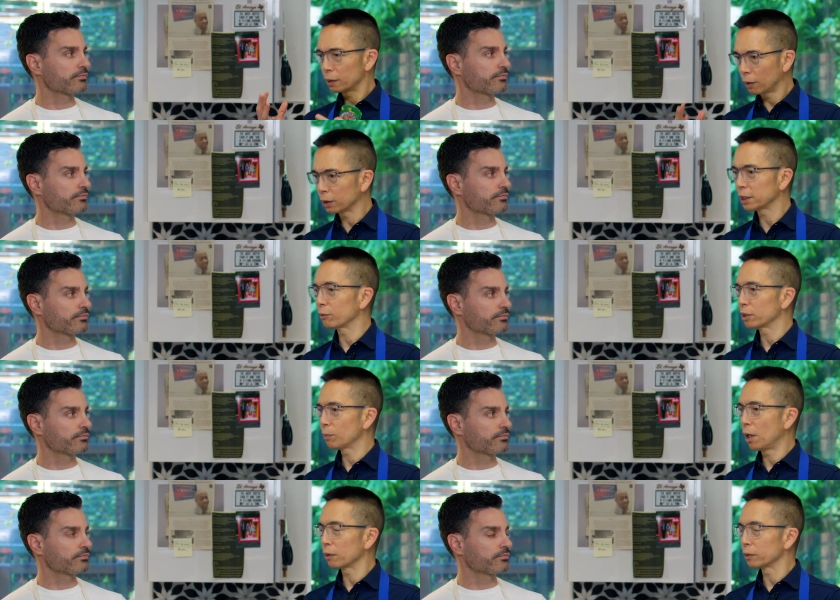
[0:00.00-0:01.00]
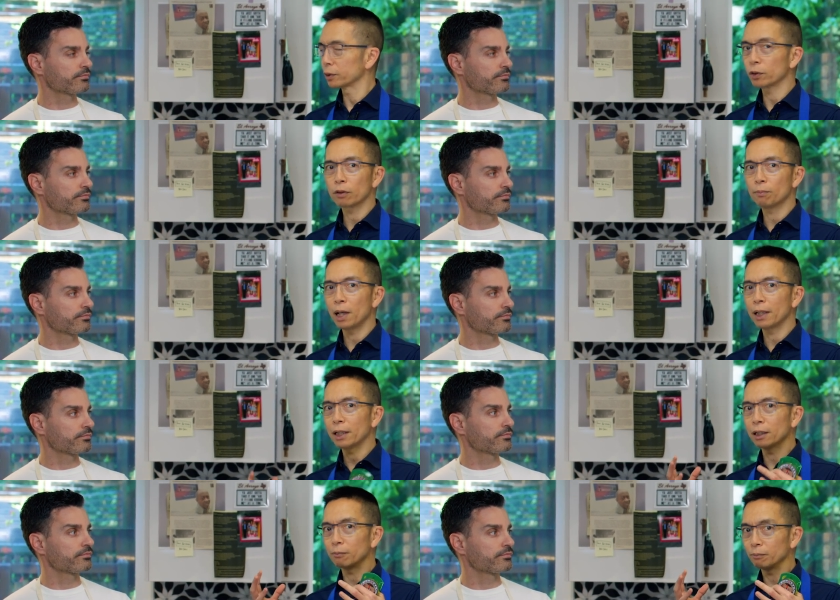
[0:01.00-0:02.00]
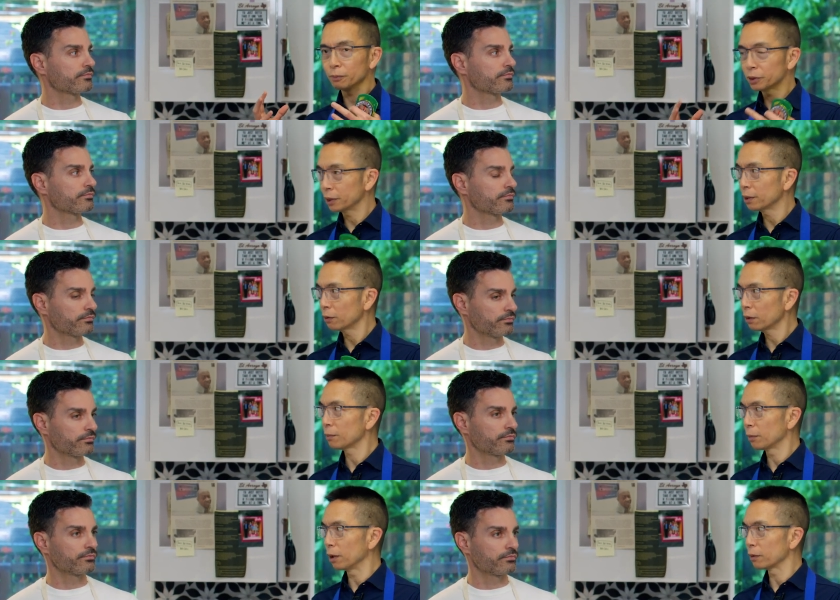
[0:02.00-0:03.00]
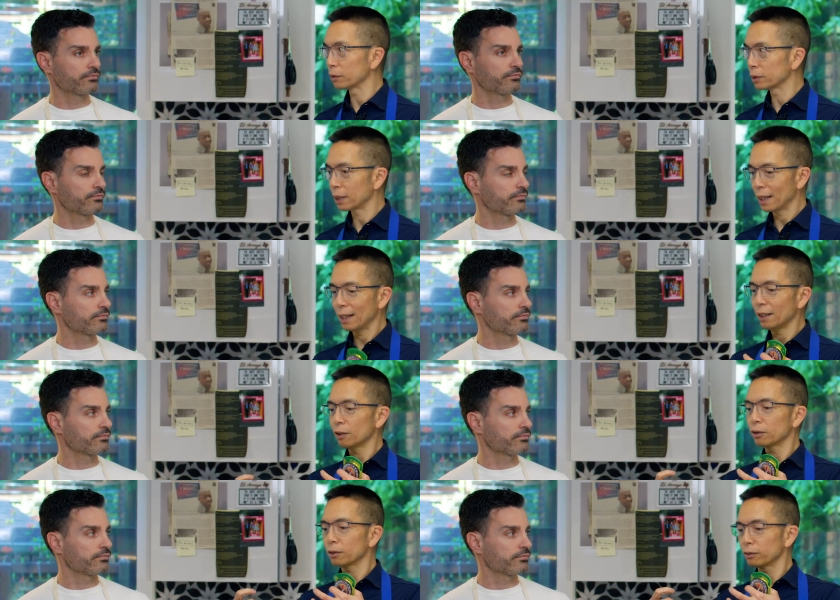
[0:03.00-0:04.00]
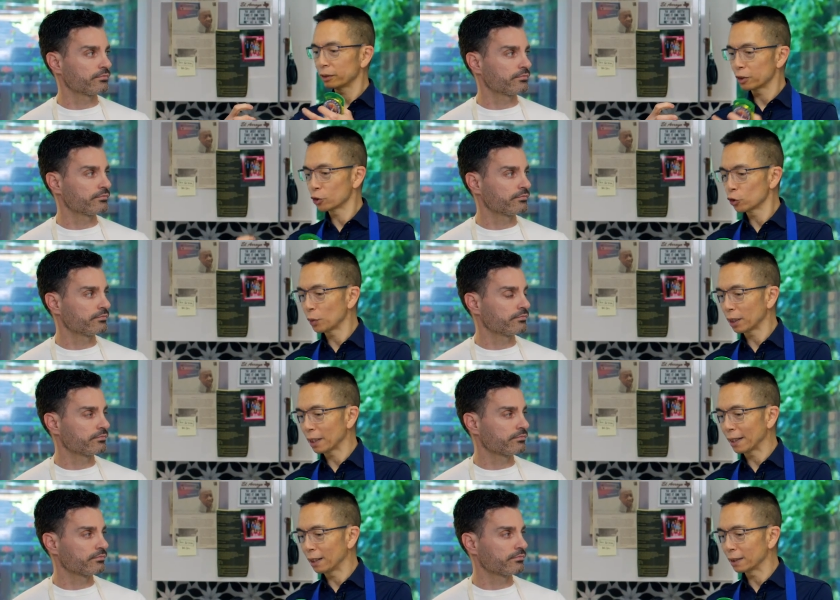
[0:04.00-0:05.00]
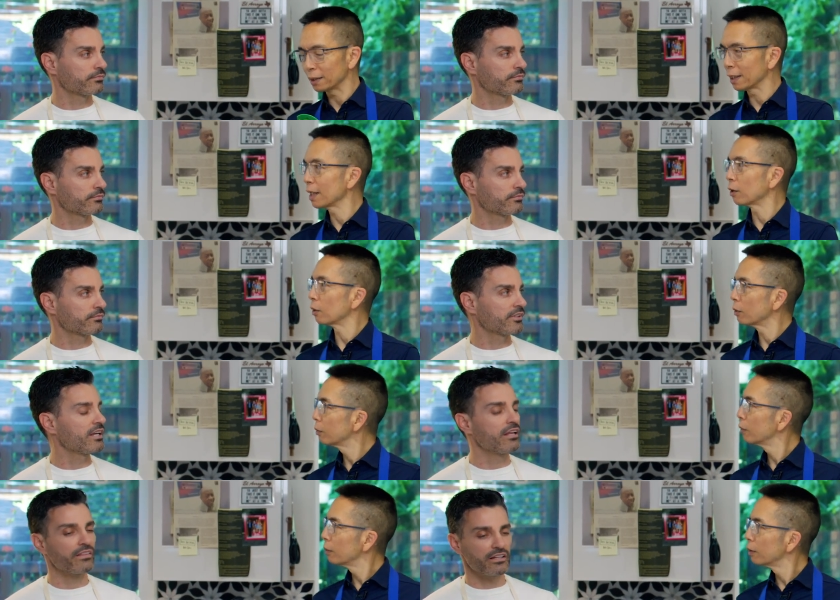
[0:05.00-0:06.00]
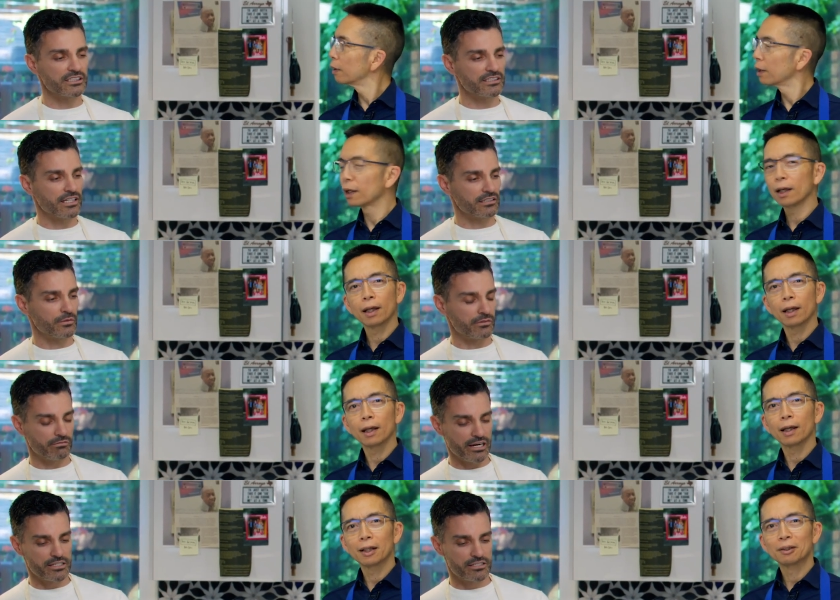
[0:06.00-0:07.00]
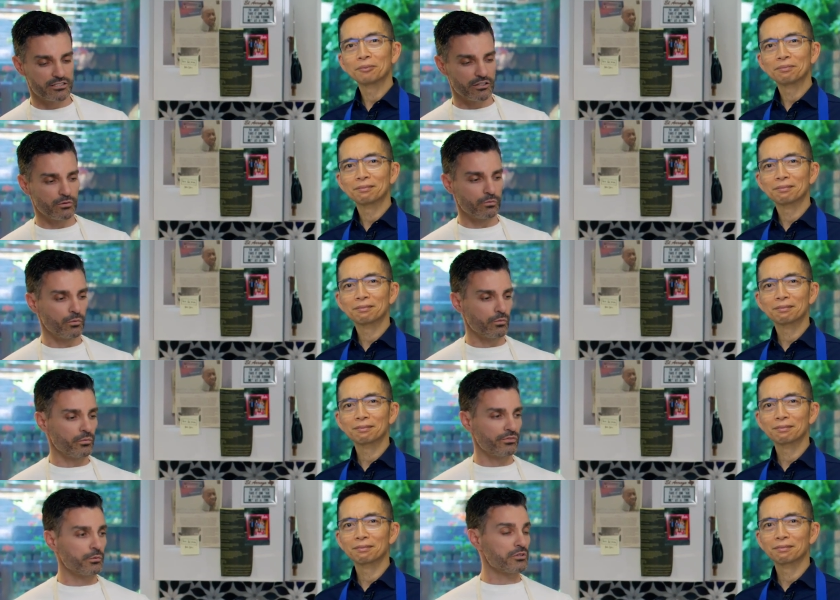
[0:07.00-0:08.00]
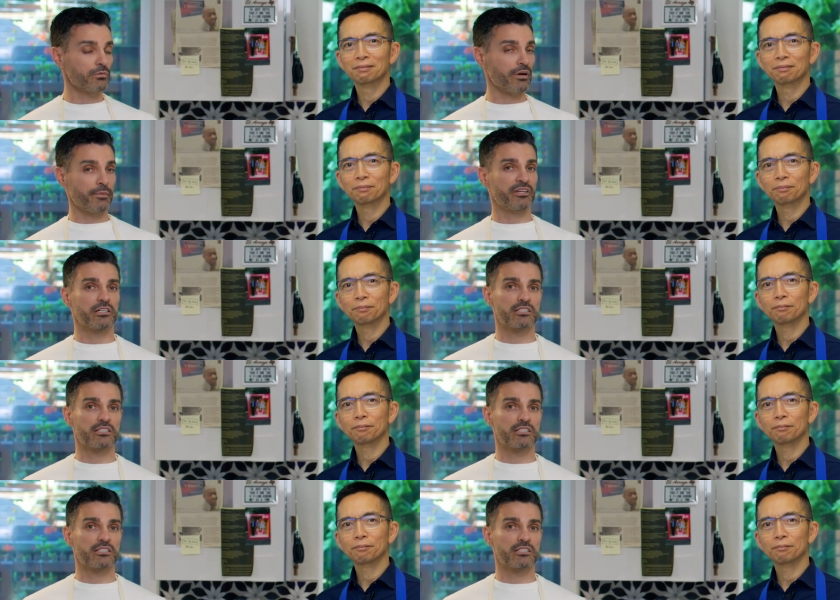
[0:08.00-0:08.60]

Speaker 1: large language models. You're combining machine learning models and this new AI together.
Speaker 2: That's exactly right. So the reason why I'm here